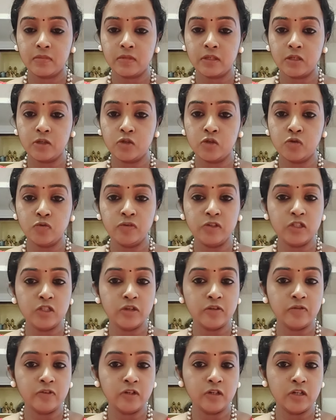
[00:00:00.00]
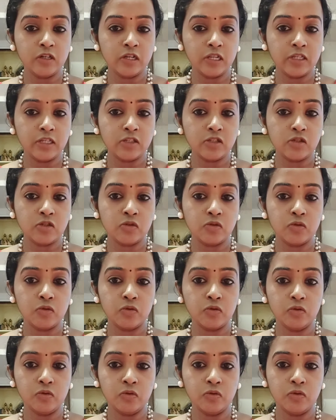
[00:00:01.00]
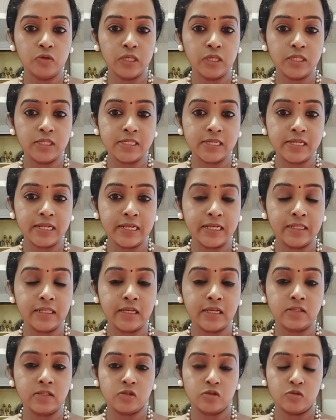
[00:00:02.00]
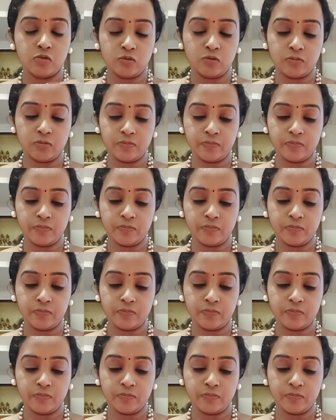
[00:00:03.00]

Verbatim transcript: So whichever connects to you, you can select that stone.